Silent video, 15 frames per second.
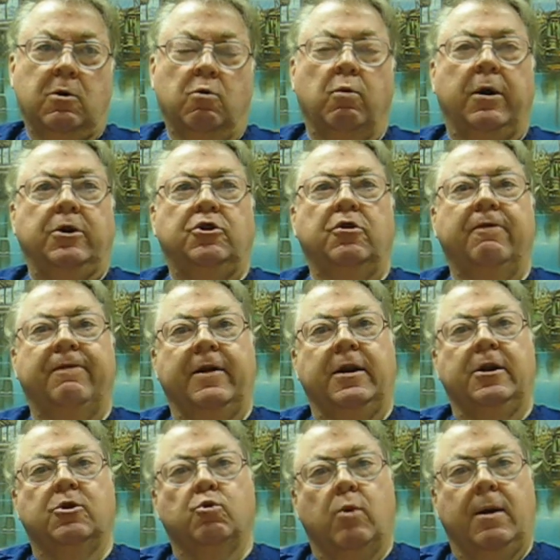Once you
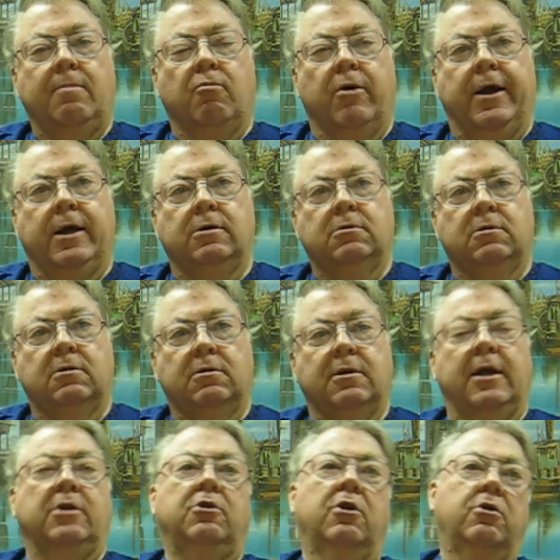finish one breast,
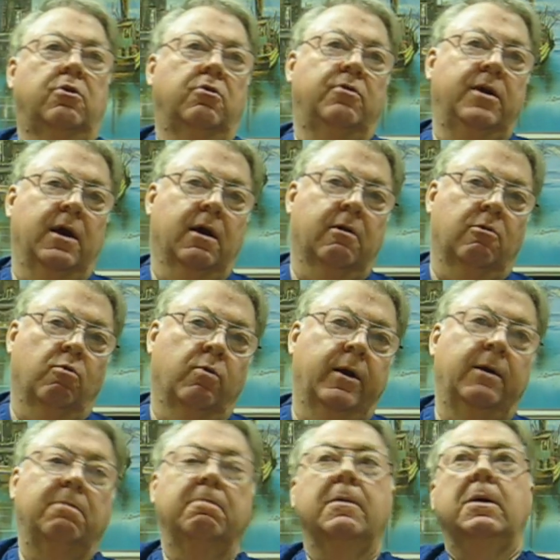then you do the other one.